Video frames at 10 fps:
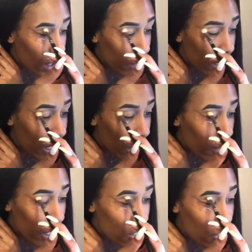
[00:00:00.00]
had to get
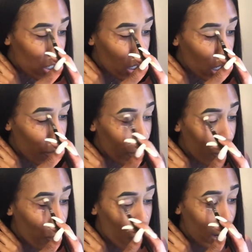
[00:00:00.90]
that shit up
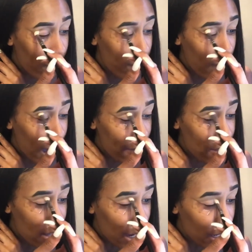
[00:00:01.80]
in 0.5
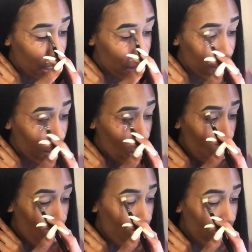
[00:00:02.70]
seconds
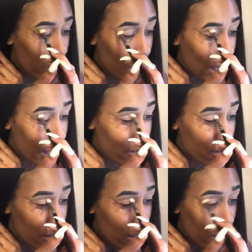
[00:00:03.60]
or less,